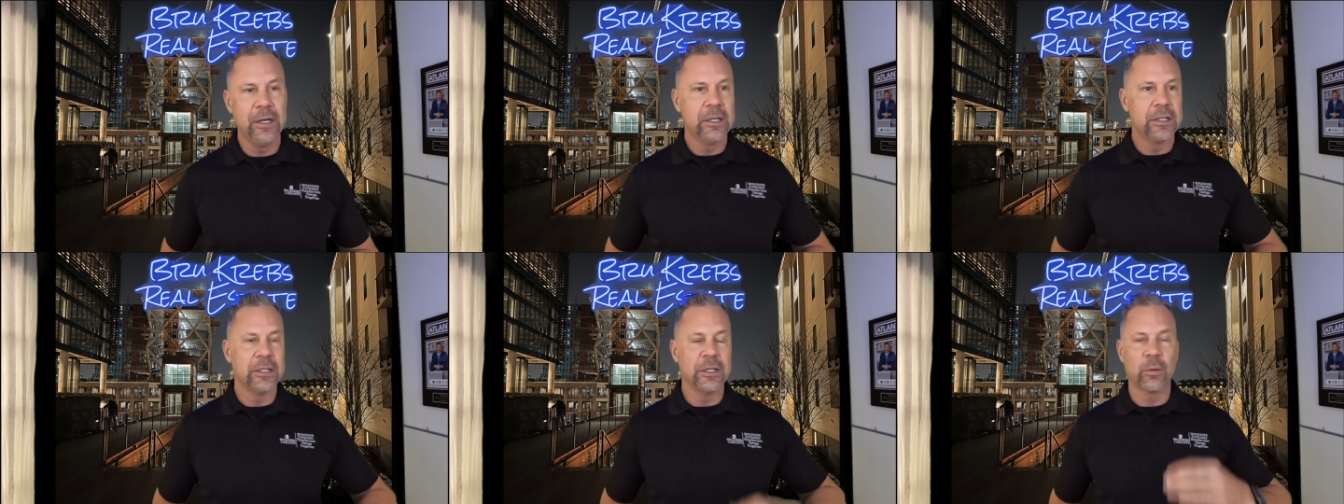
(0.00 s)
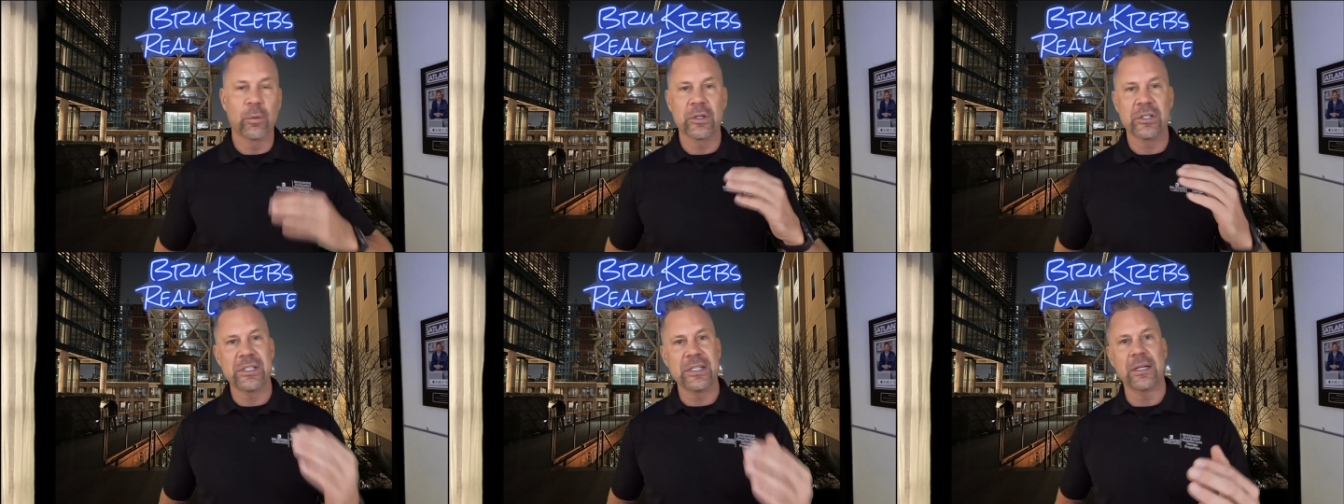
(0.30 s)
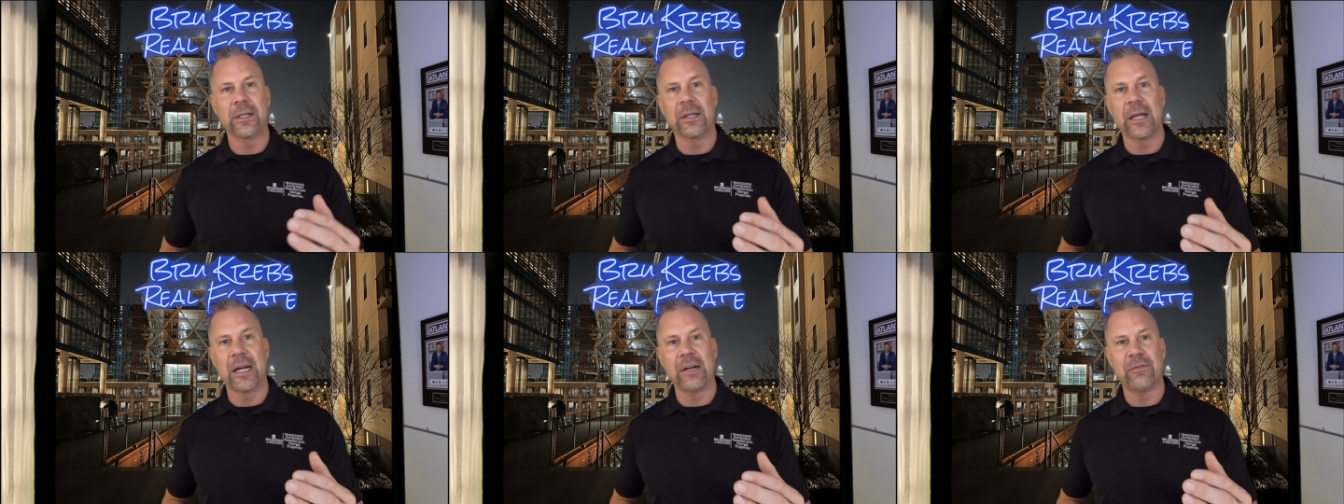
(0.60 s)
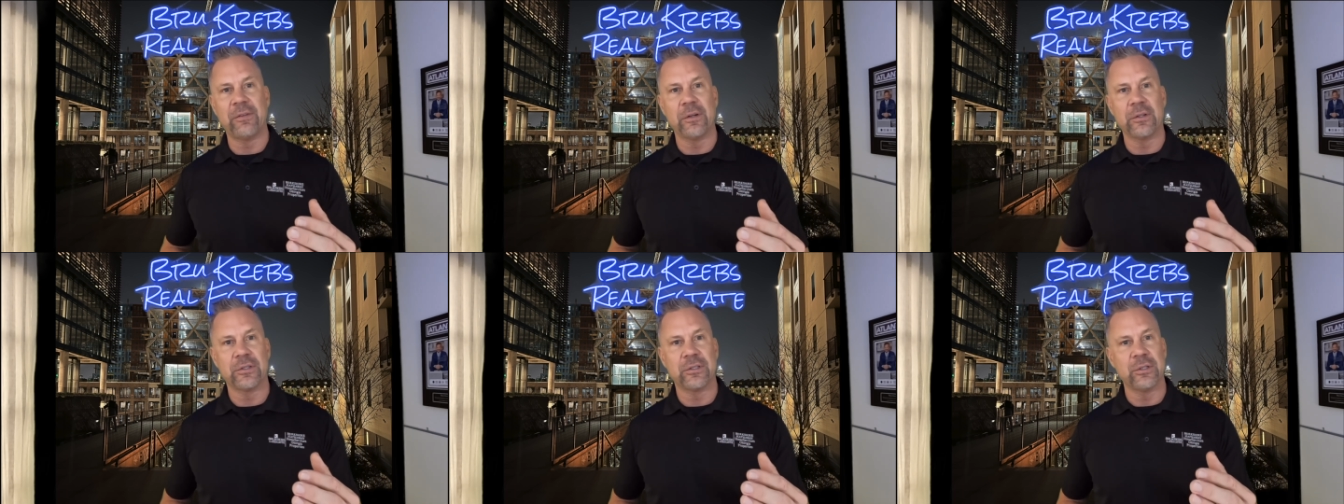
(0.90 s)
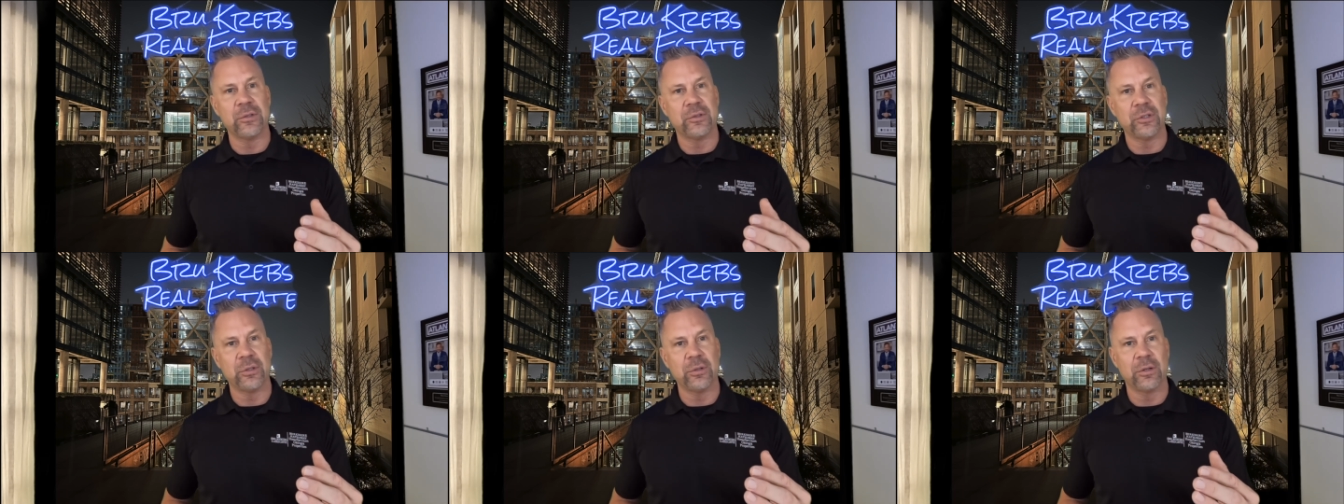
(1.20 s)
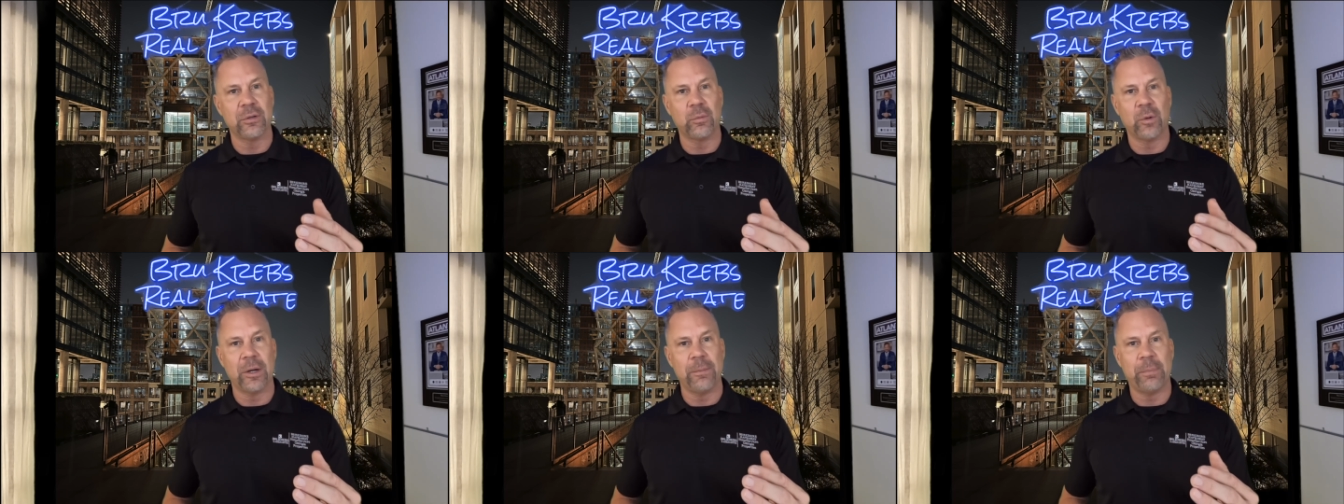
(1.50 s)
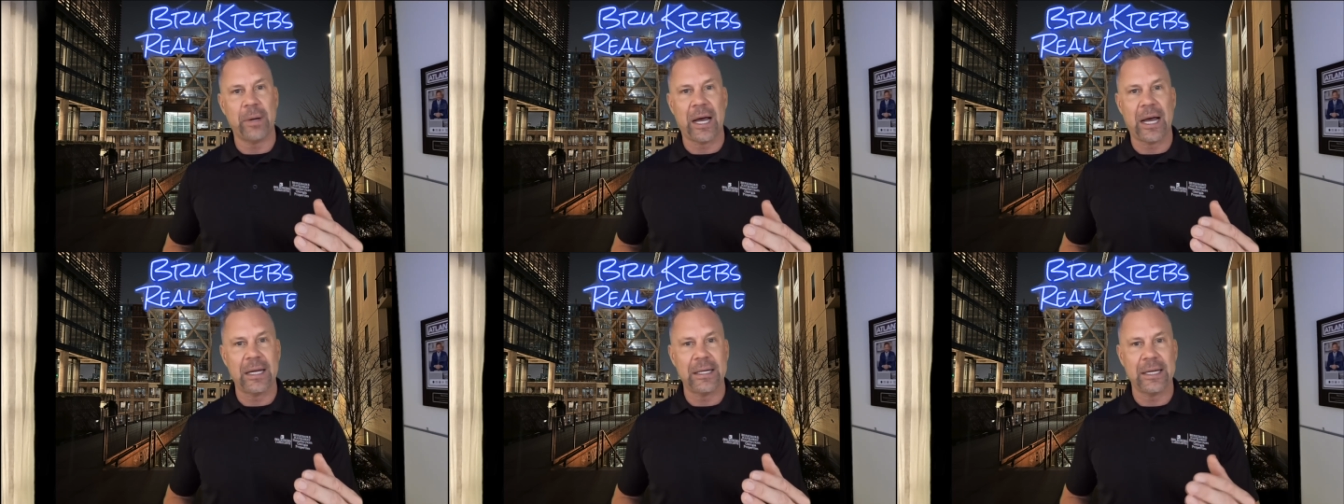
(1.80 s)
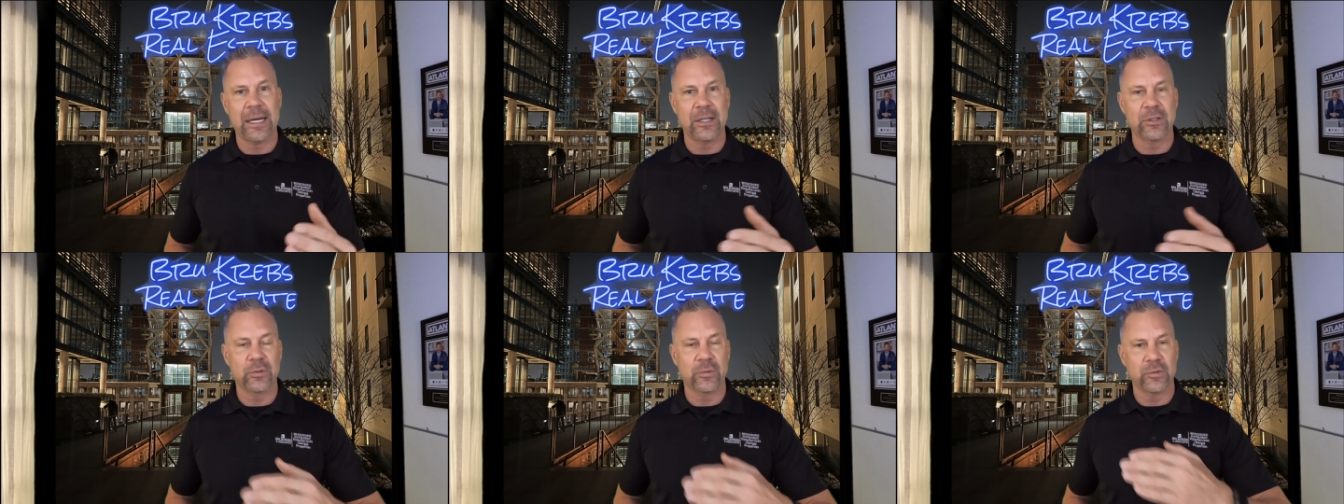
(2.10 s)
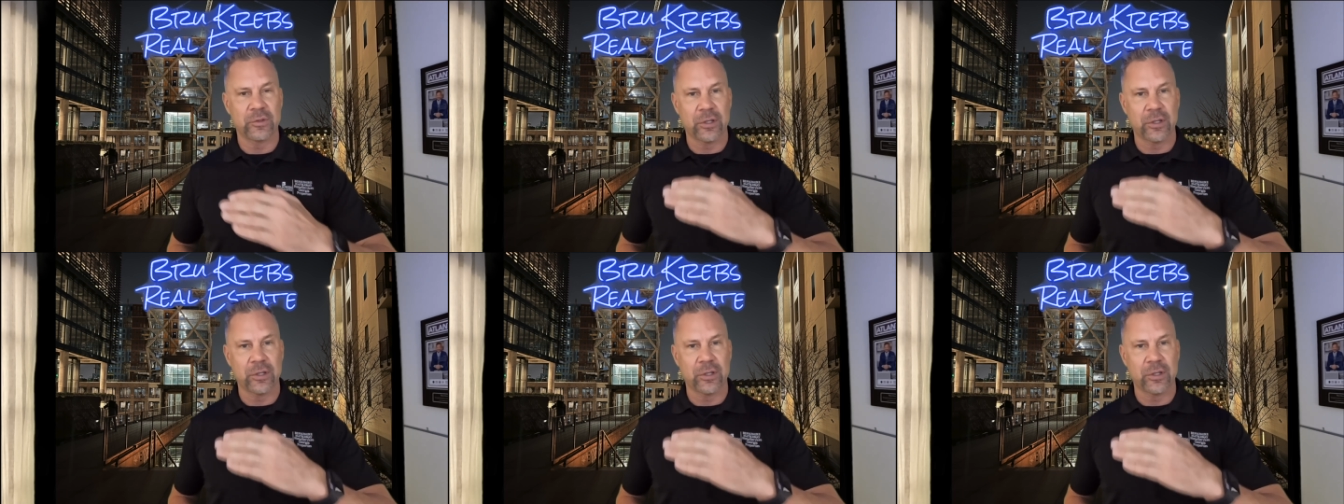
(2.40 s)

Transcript: You know, we're seeing a lot of folks do two in one buy downs.